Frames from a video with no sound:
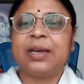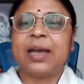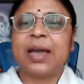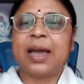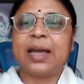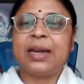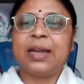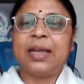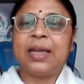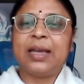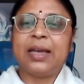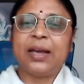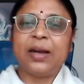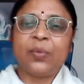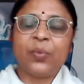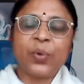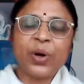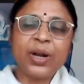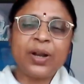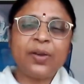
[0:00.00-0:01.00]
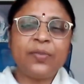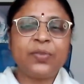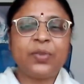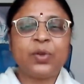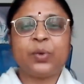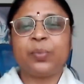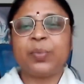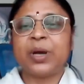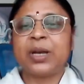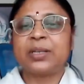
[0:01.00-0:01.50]
And one of the
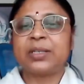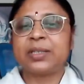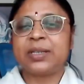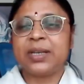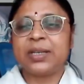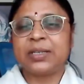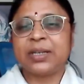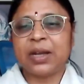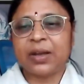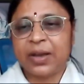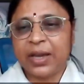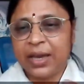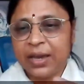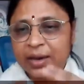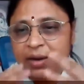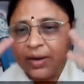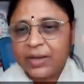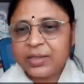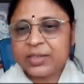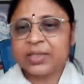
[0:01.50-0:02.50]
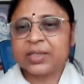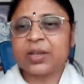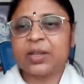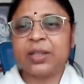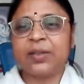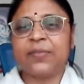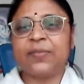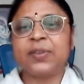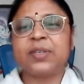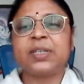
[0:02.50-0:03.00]
upasanas, now here it's on the
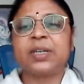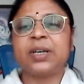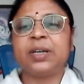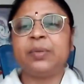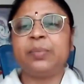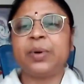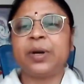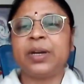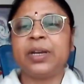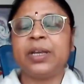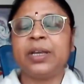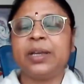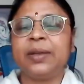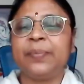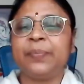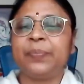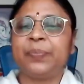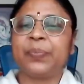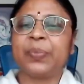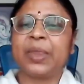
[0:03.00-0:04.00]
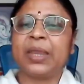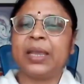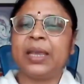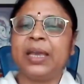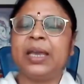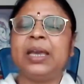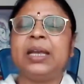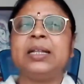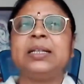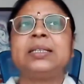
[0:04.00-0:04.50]
physical body,
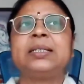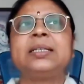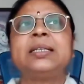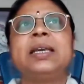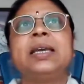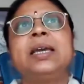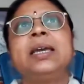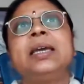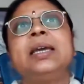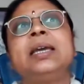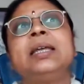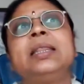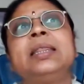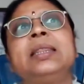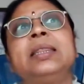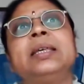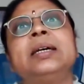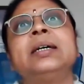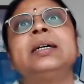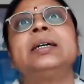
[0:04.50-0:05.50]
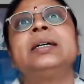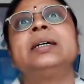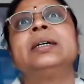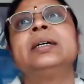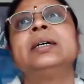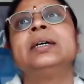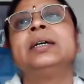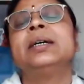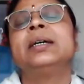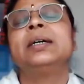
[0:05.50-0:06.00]
he'll say in the
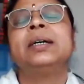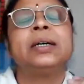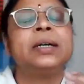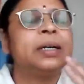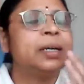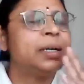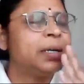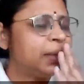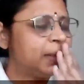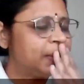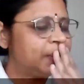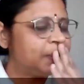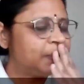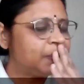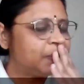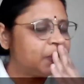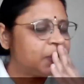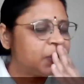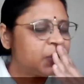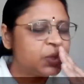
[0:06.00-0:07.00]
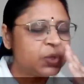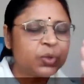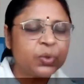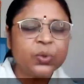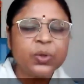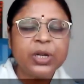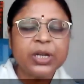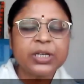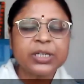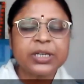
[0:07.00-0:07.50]
um,
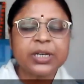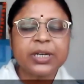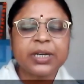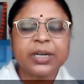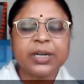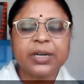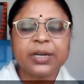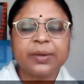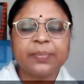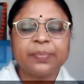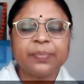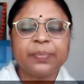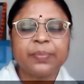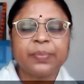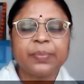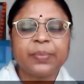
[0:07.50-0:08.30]
sthula shariram,